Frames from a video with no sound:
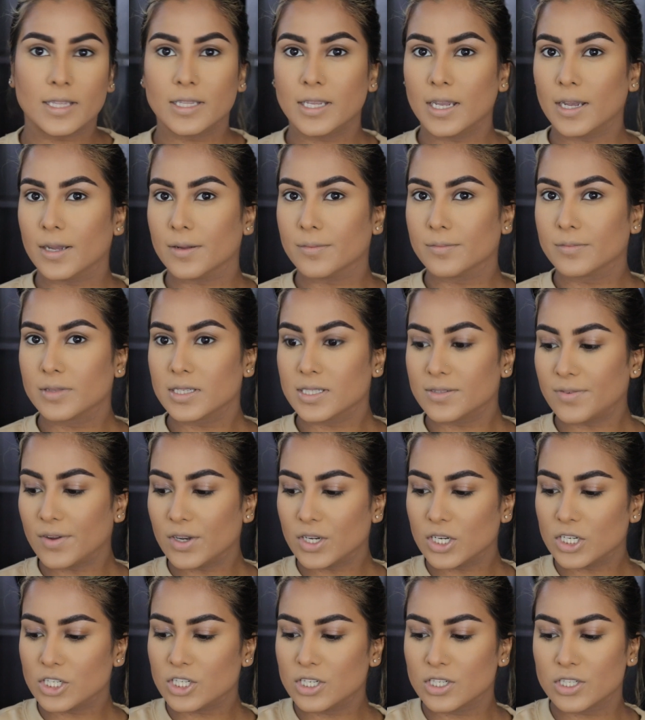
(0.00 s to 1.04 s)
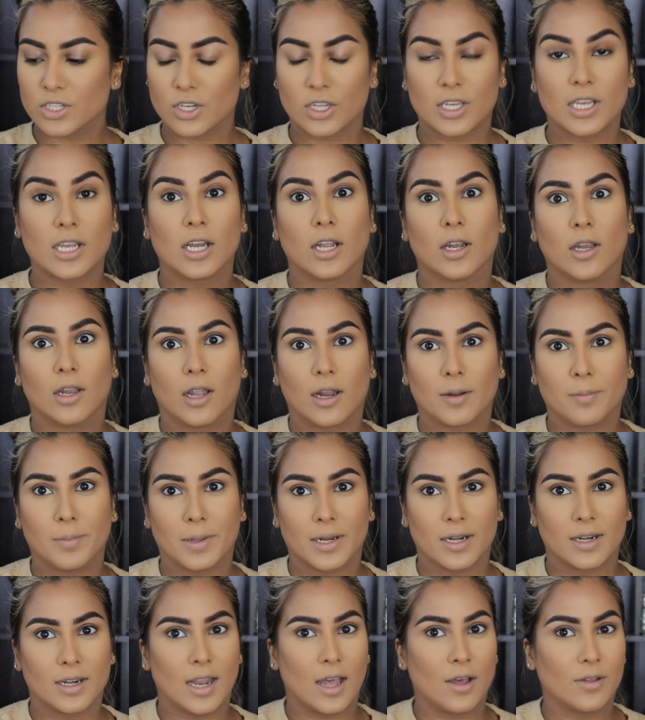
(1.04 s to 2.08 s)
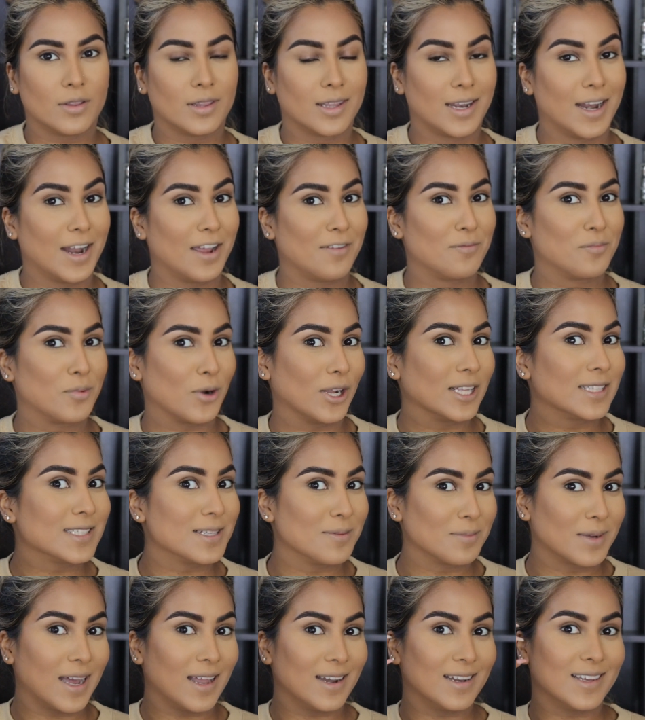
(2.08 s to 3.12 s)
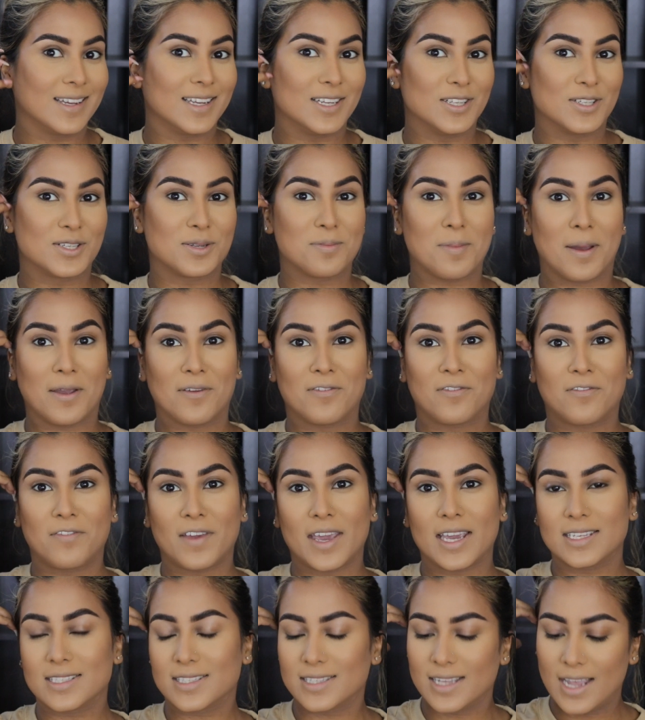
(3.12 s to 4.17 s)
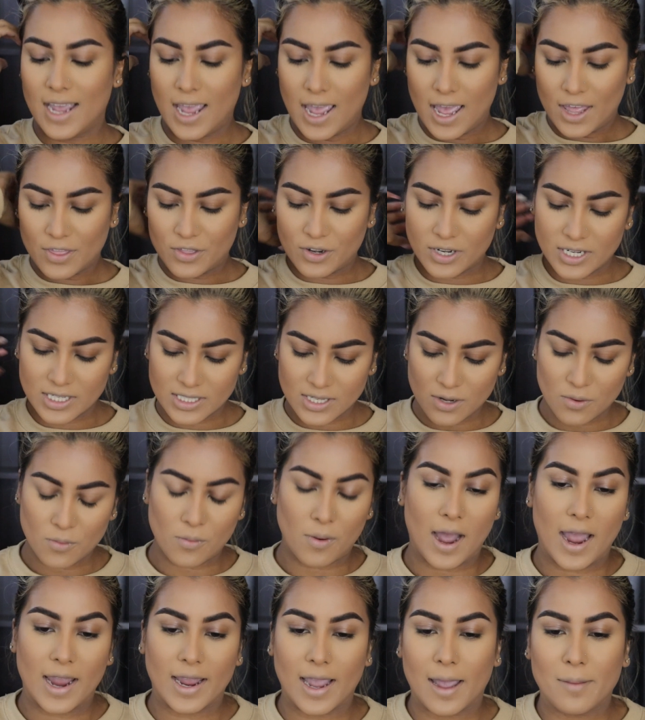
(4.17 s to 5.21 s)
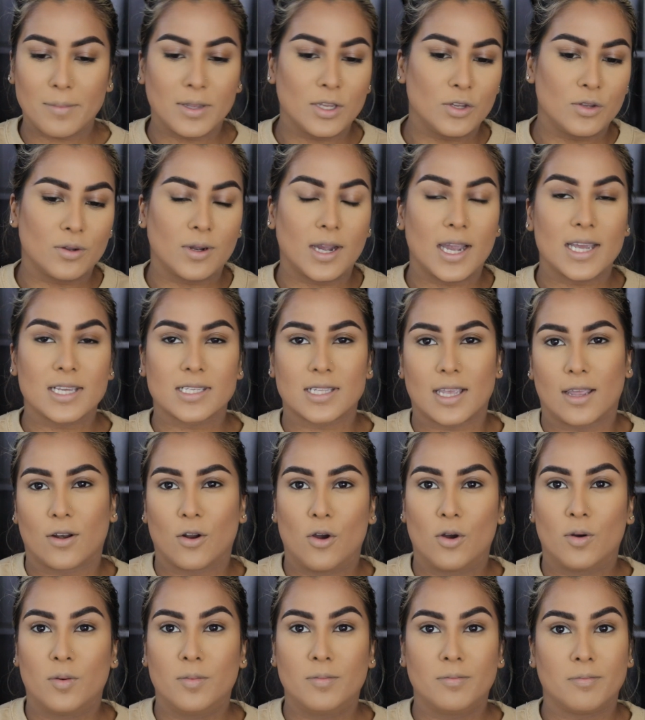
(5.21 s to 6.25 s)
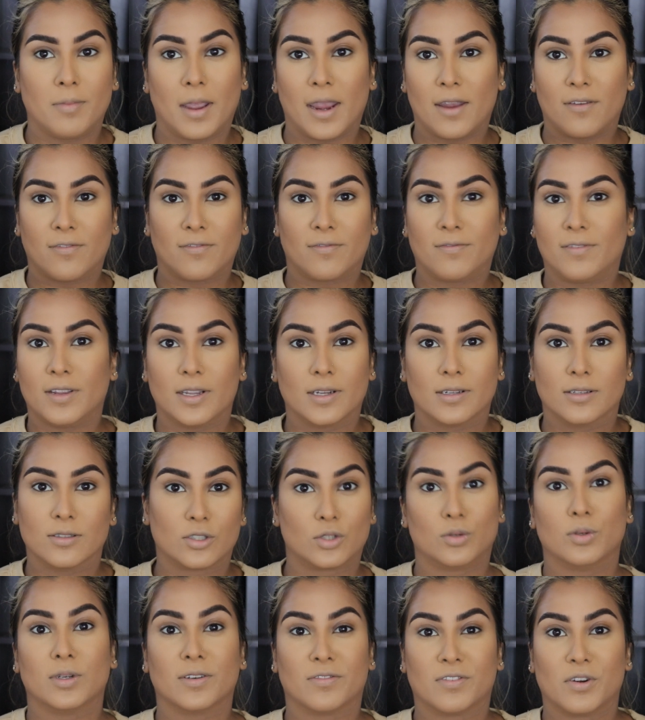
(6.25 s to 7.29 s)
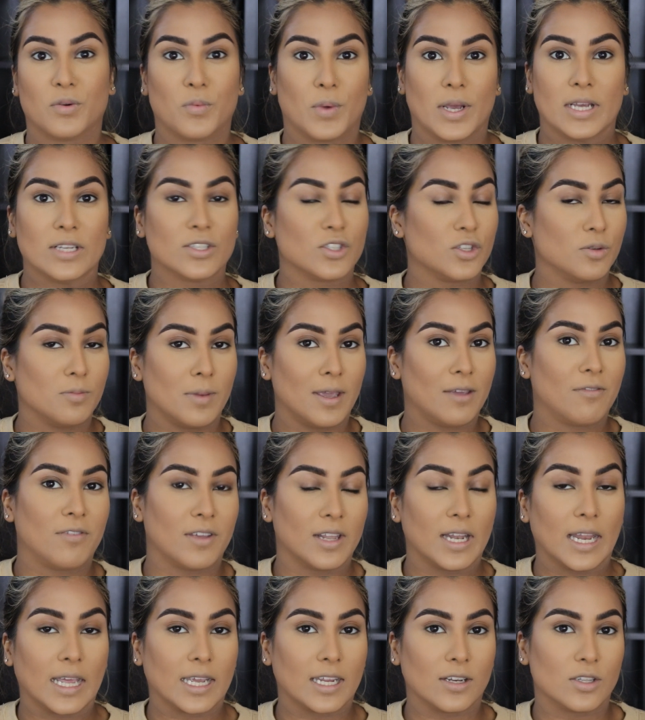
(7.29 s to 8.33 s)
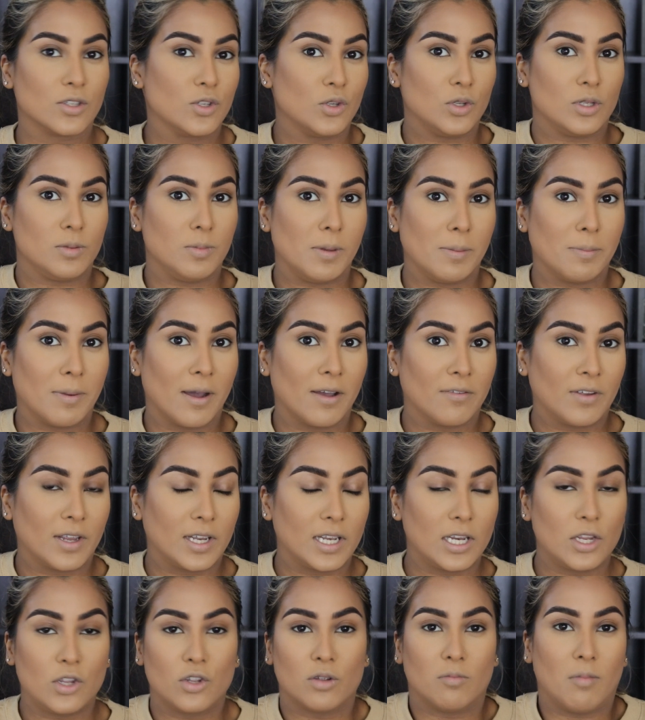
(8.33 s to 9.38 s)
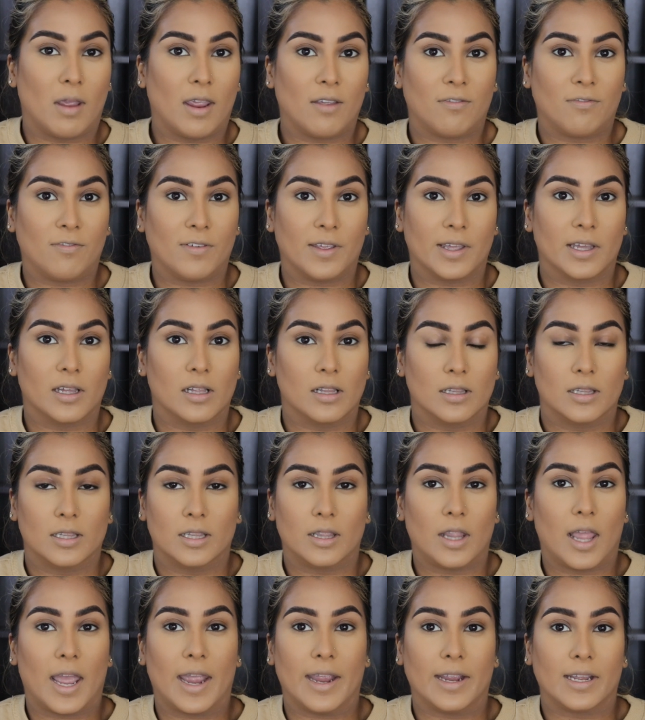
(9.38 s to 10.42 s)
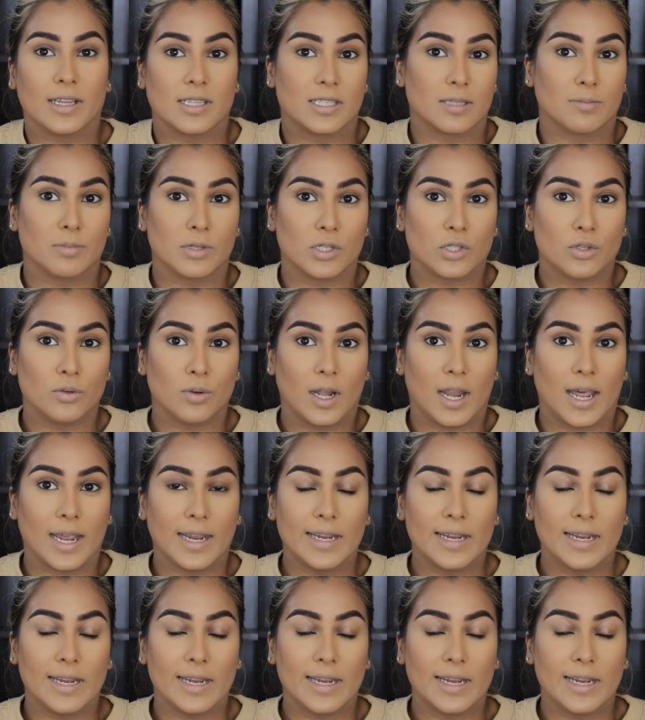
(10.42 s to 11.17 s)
And yeah, this foundation is looking a lot better now that I've brought some color into my face. The reason why, I mean, you guys at home may feel 2 different ways. You may feel like it suits me perfectly. You may feel like it's a bit too